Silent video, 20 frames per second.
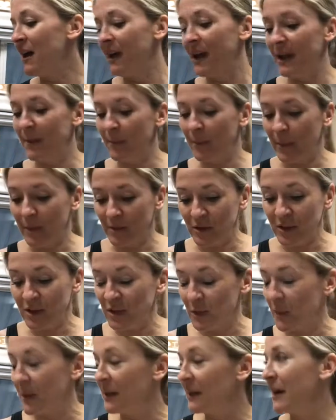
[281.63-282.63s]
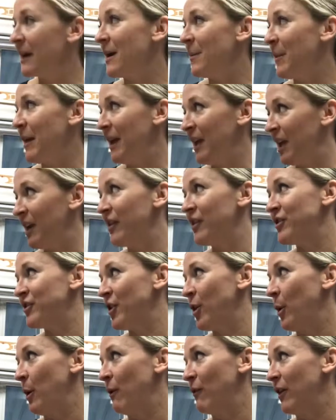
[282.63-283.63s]
I'm doing like a baking
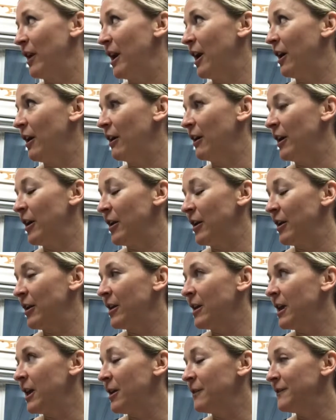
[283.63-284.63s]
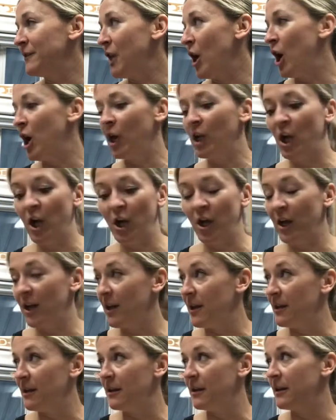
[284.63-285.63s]
show over here. A vlog
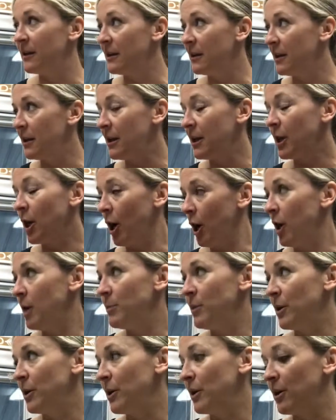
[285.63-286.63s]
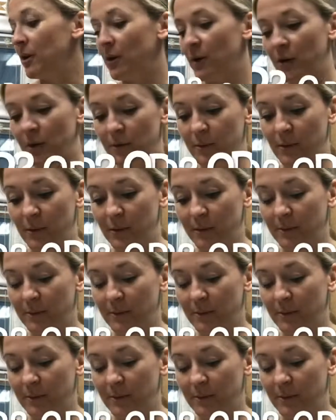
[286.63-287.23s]
on cobbler, or